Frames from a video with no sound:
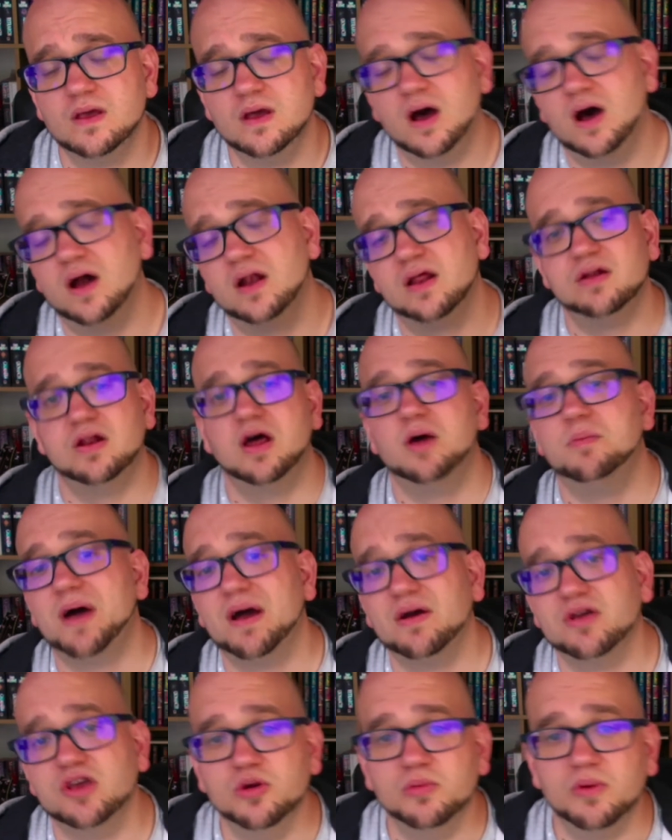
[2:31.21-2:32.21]
I don't know
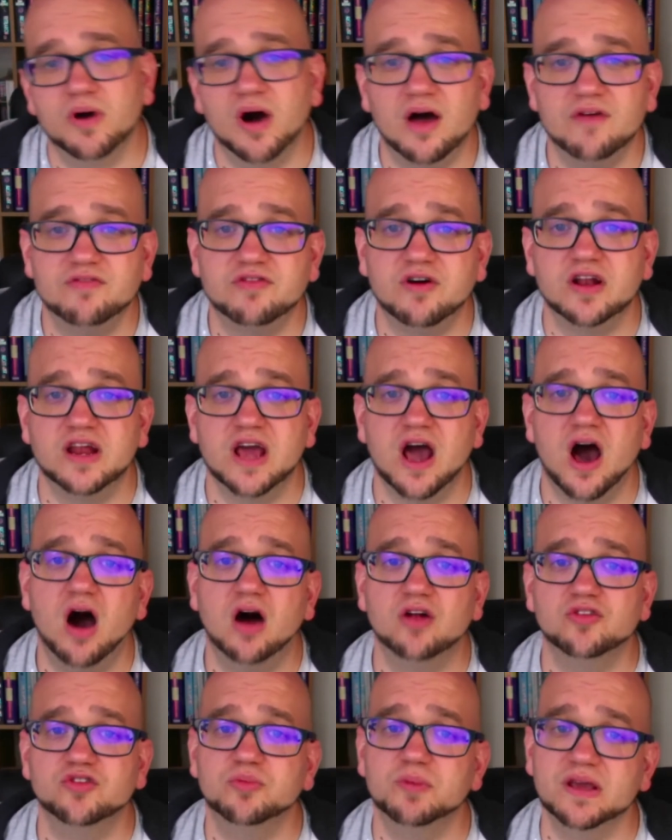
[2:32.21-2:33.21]
about you, but I find it
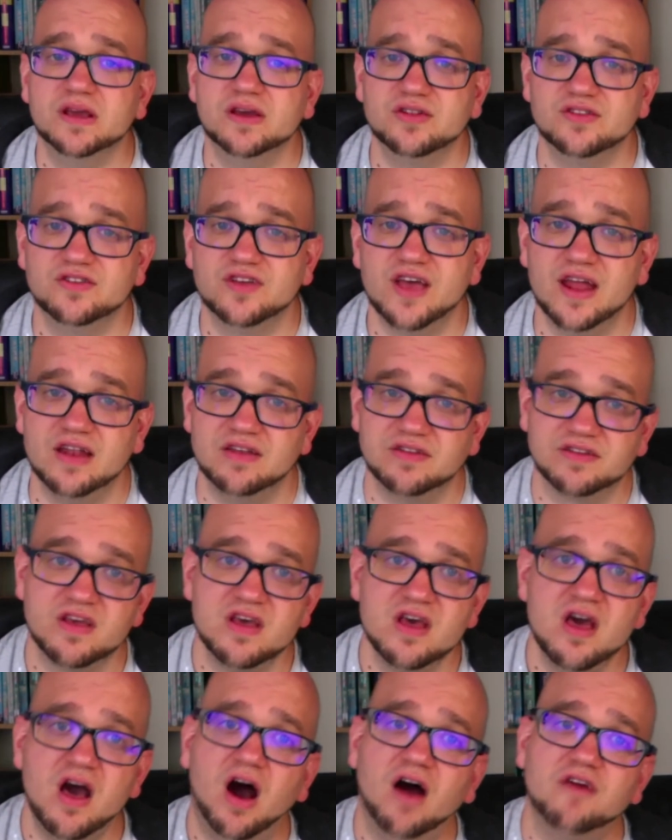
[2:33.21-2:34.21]
hard to be content.
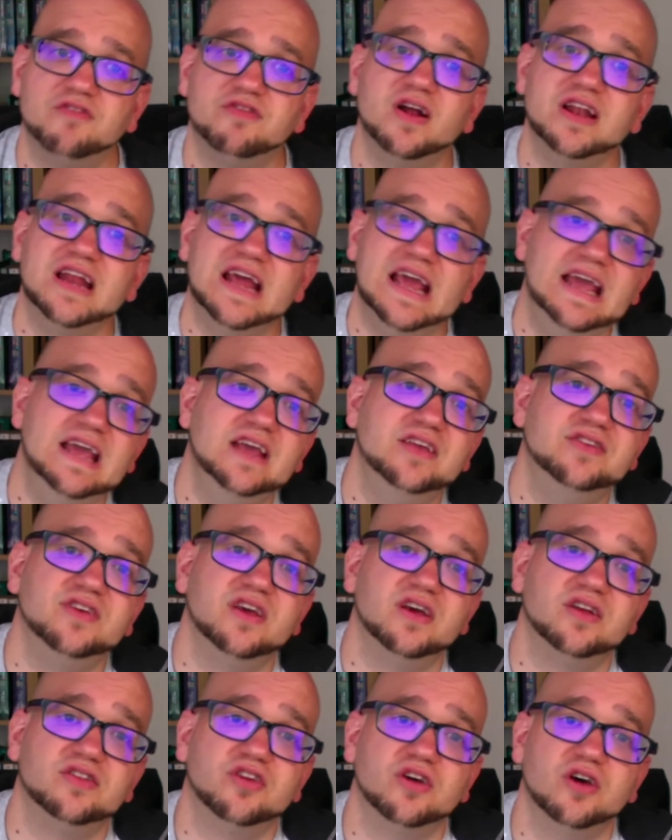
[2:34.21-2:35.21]
I find it
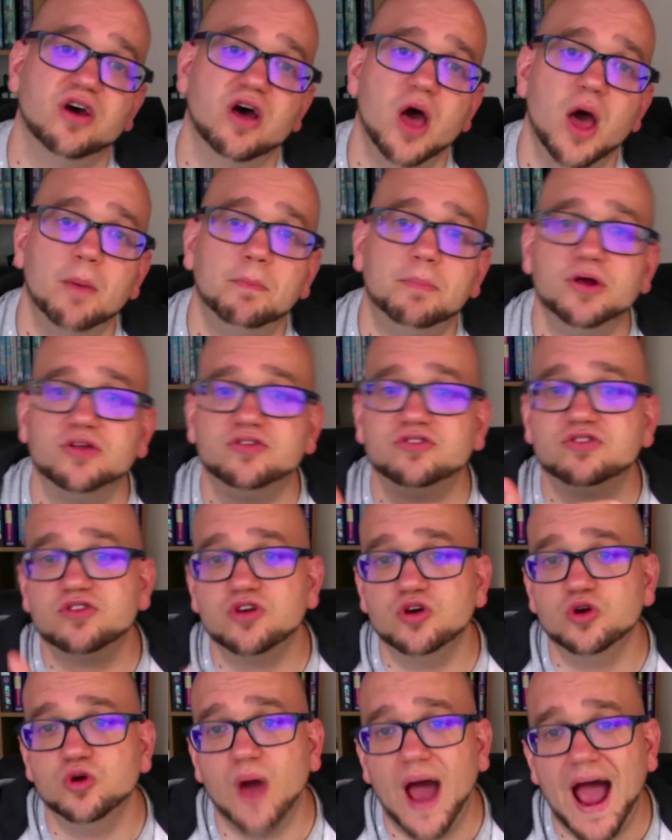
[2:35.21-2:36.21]
easier to
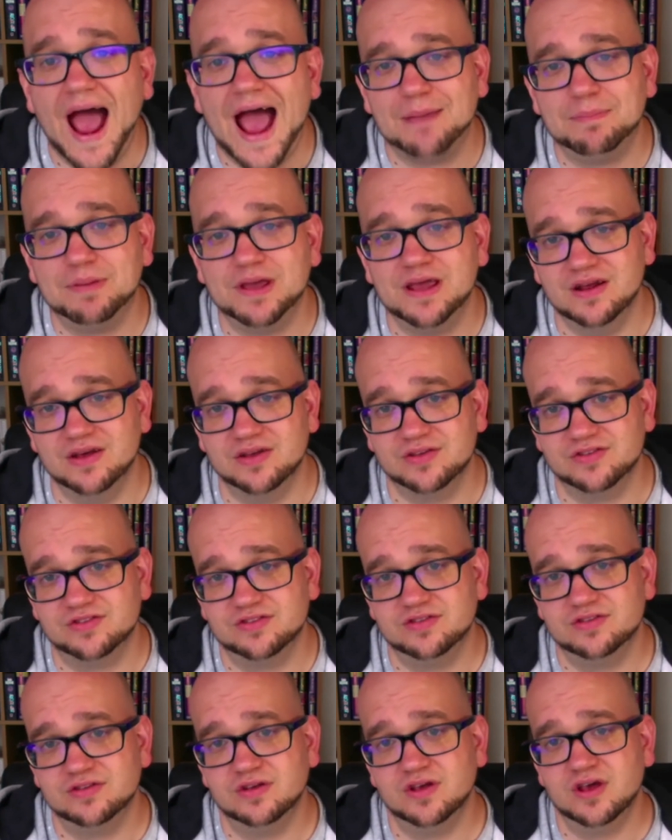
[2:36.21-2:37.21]
pursue
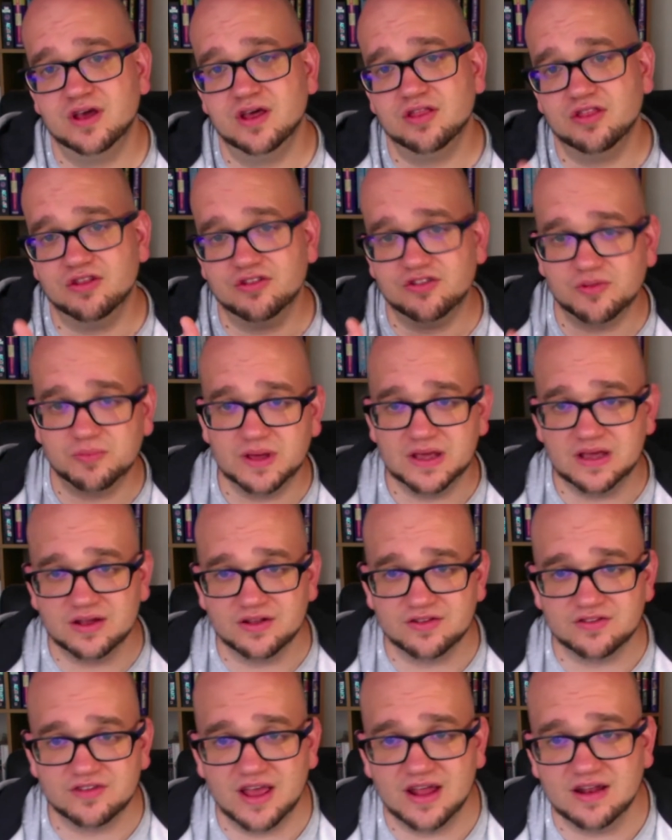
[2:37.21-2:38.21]
happiness than to be
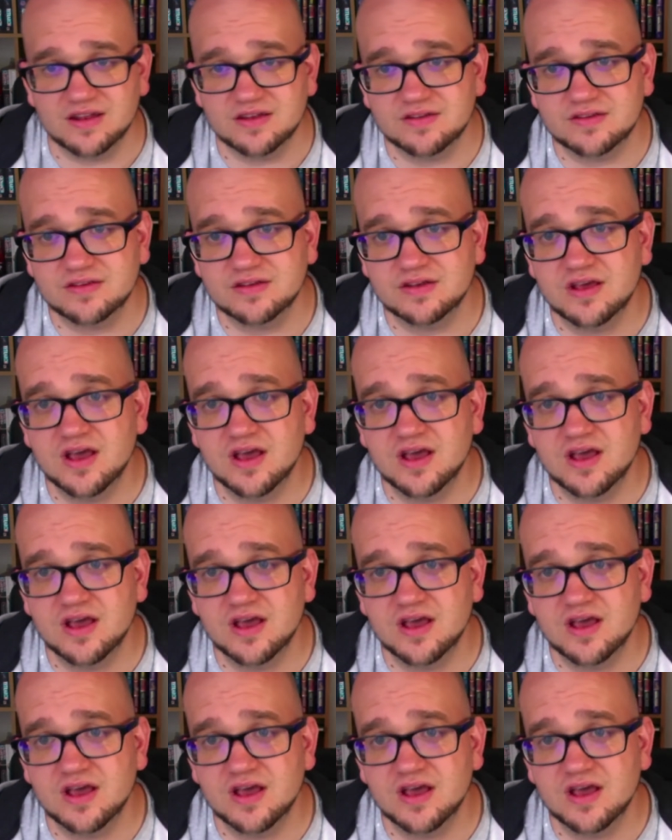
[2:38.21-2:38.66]
content.